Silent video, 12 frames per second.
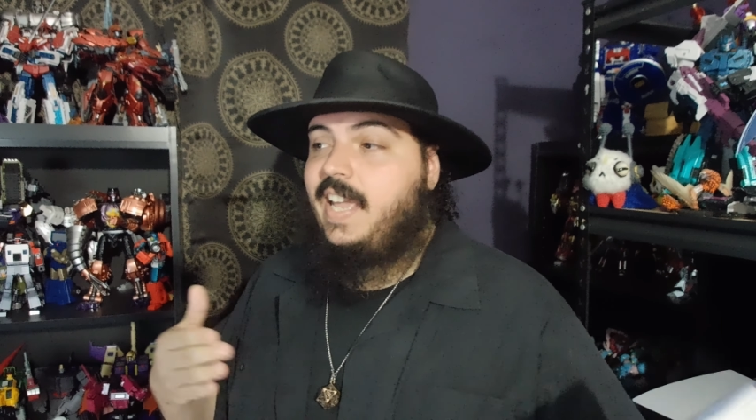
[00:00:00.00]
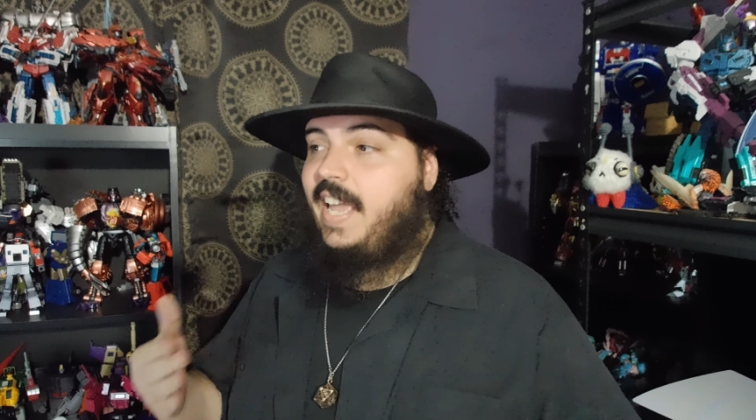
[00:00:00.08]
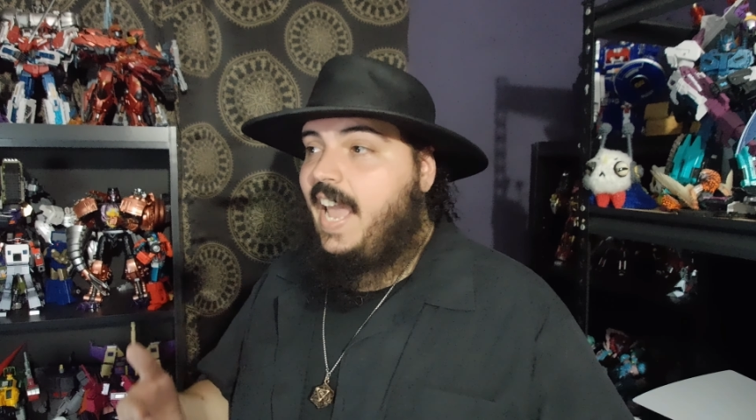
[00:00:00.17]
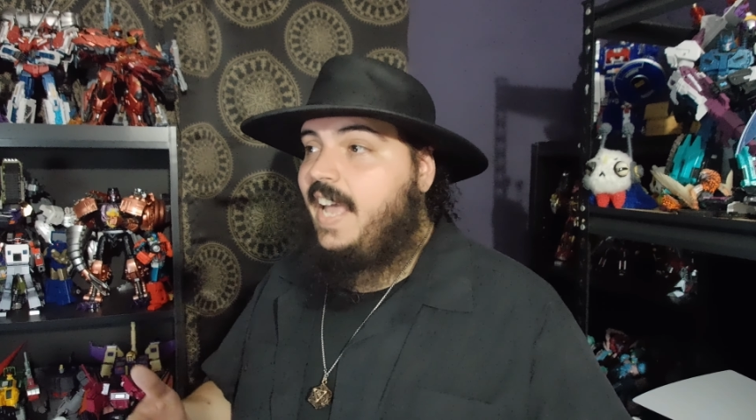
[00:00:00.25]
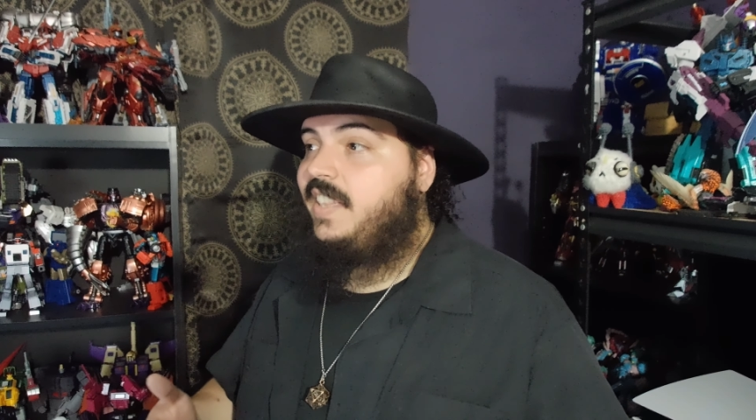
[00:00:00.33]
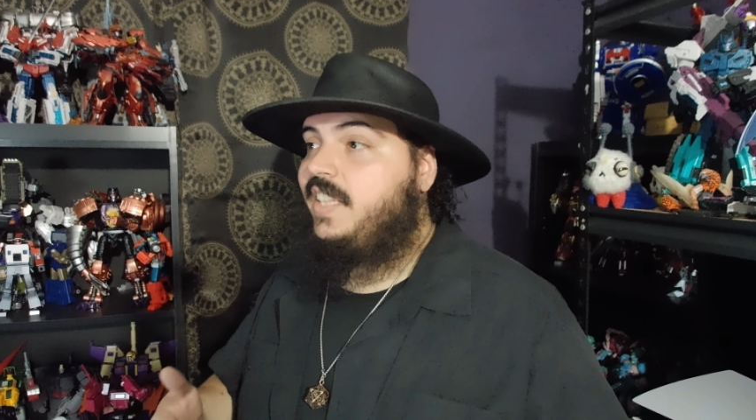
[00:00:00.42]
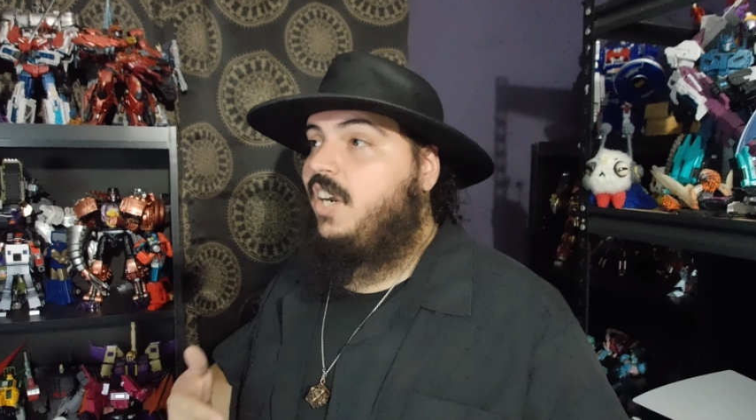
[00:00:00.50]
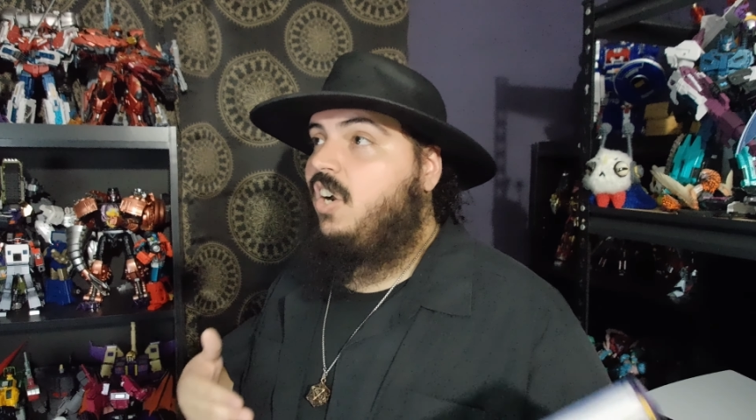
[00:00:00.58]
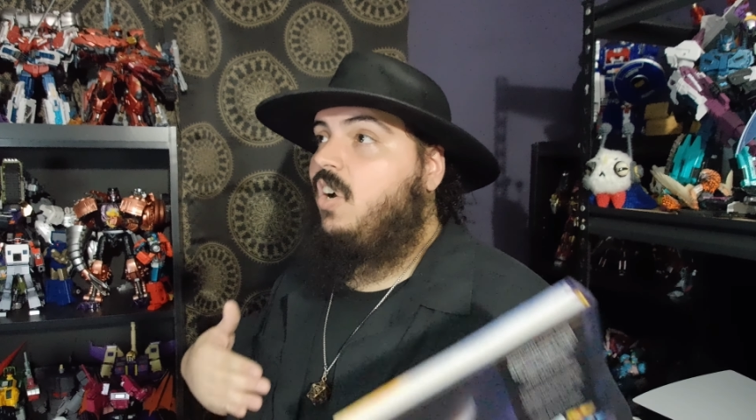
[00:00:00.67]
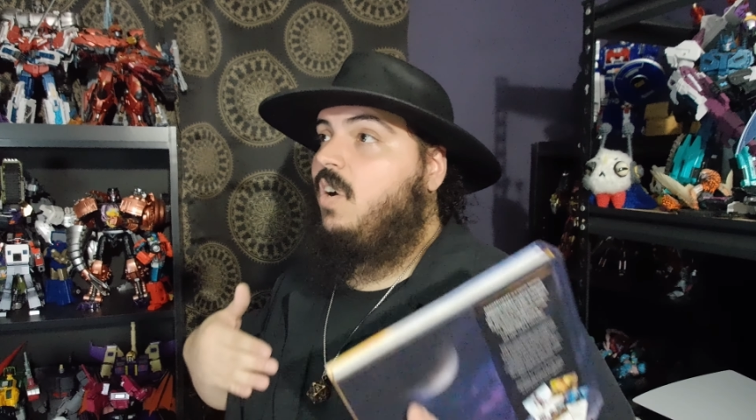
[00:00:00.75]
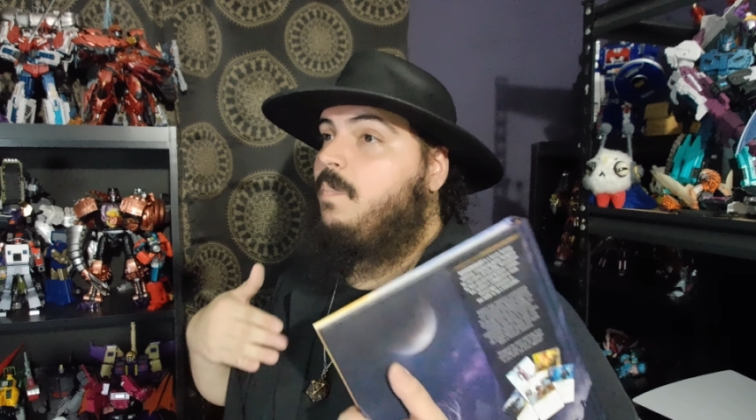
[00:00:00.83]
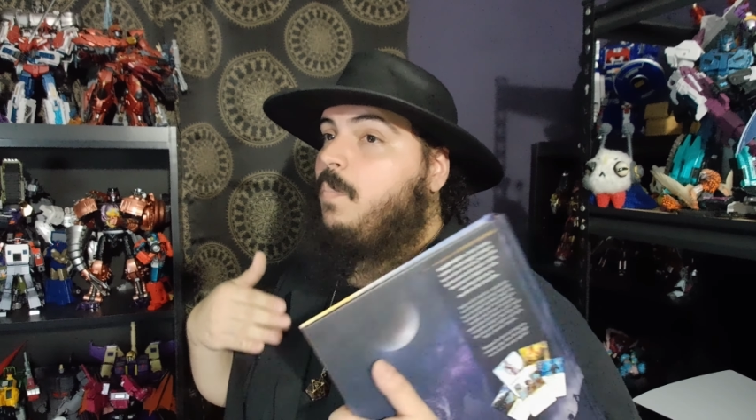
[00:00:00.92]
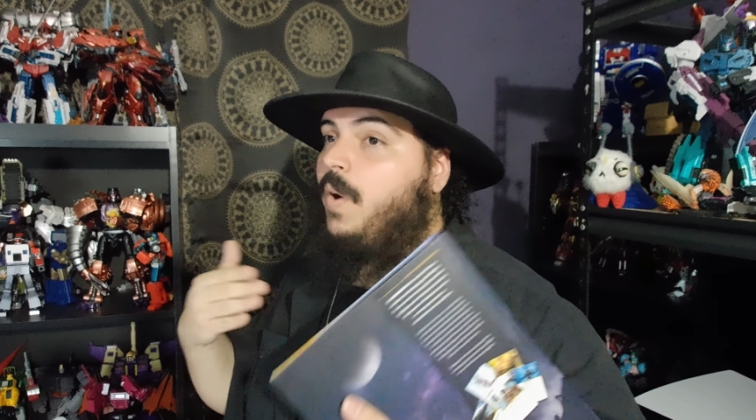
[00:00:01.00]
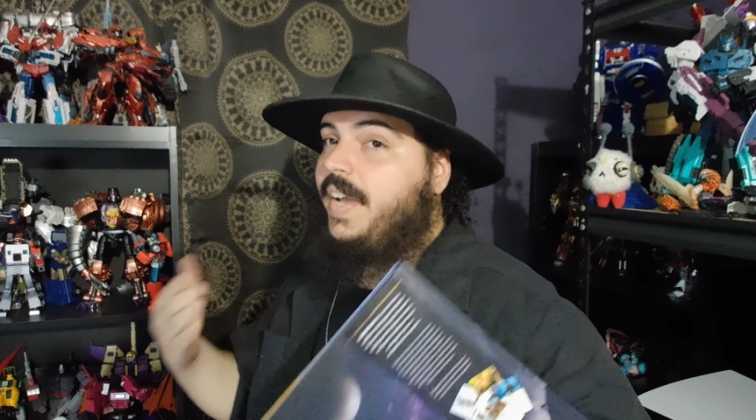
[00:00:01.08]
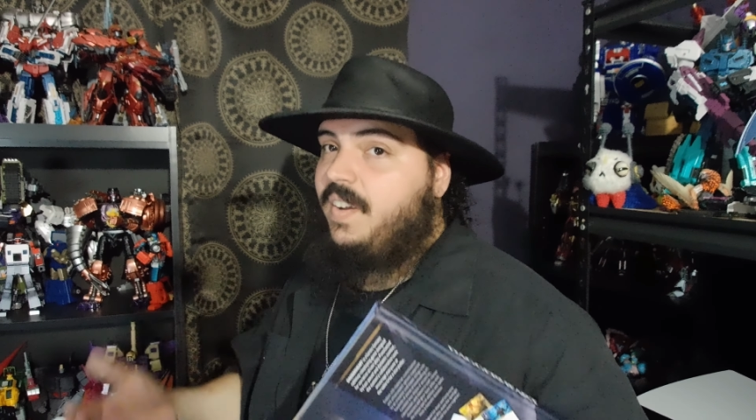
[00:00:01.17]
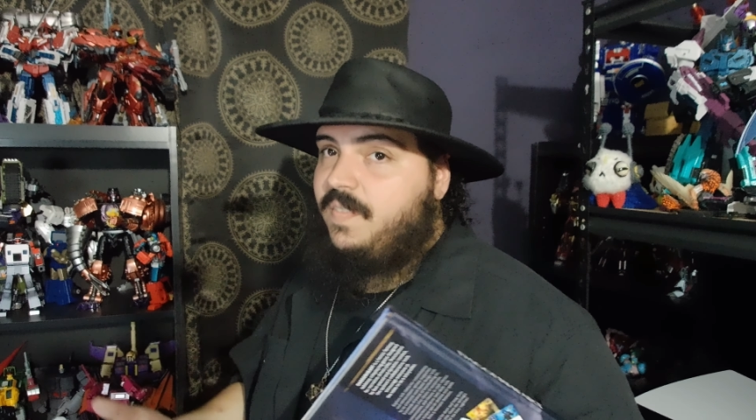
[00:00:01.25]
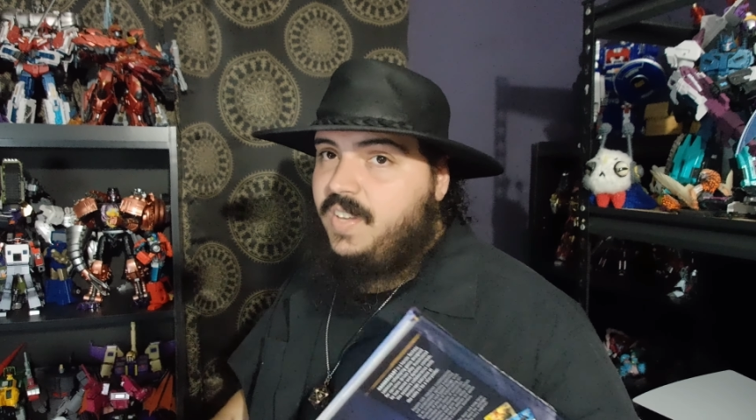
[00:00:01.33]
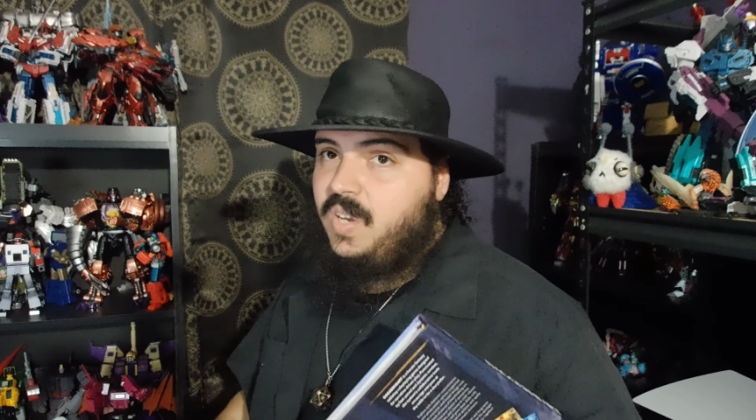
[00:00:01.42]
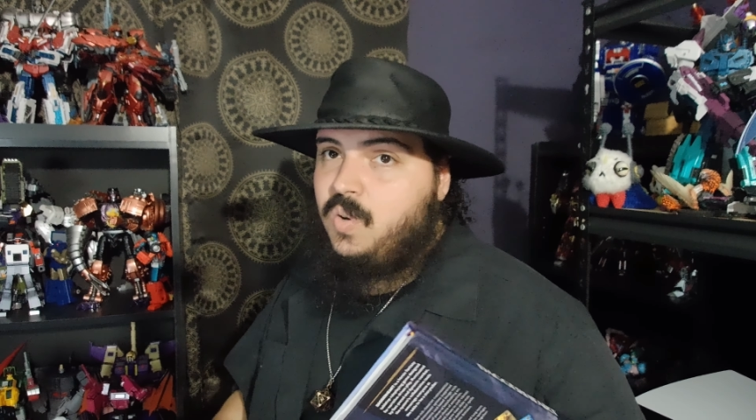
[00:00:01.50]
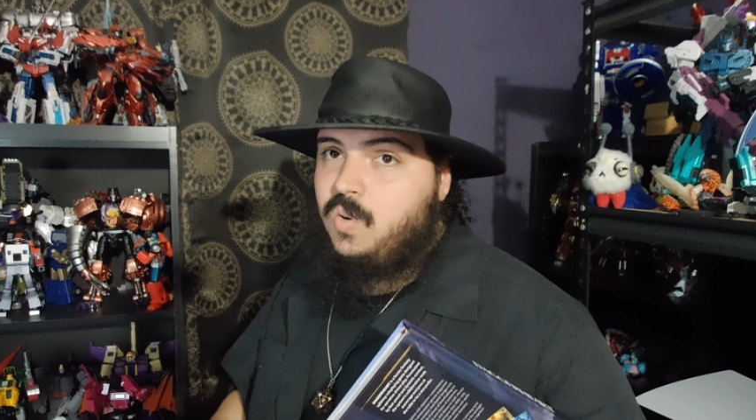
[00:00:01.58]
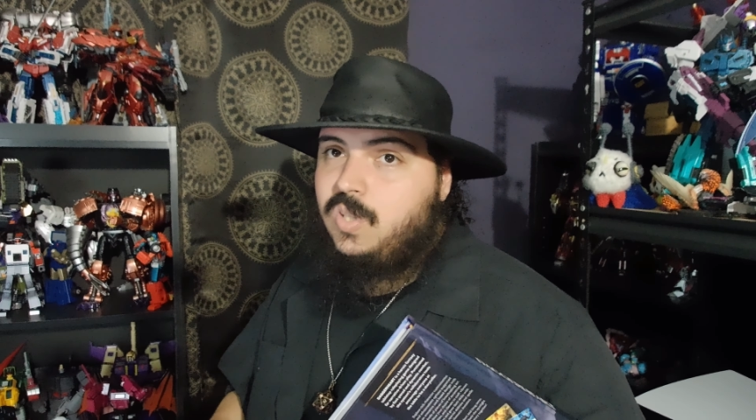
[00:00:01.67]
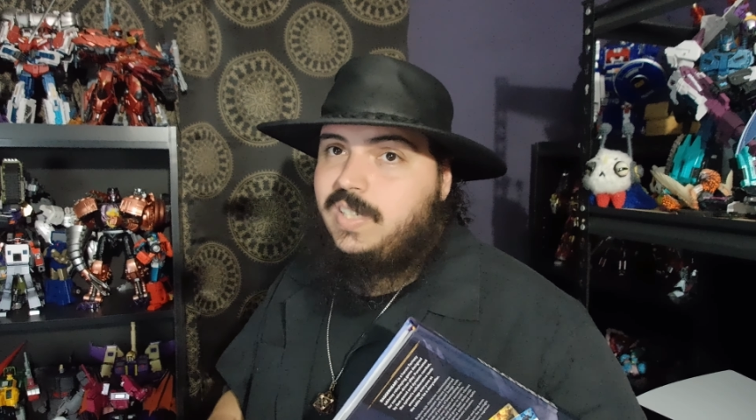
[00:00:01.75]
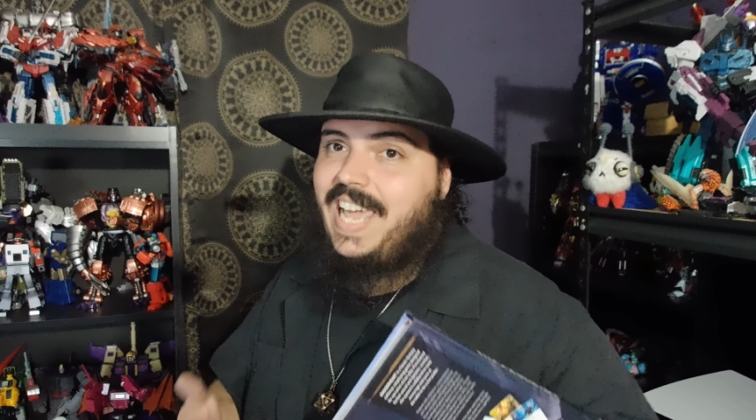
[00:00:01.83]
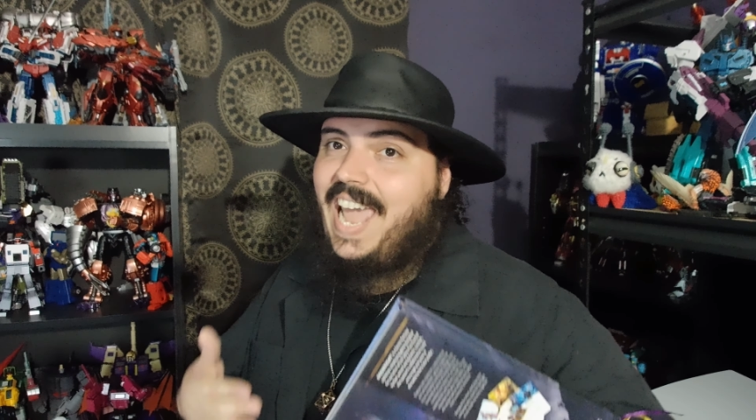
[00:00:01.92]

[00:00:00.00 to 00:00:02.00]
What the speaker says: get their point of views,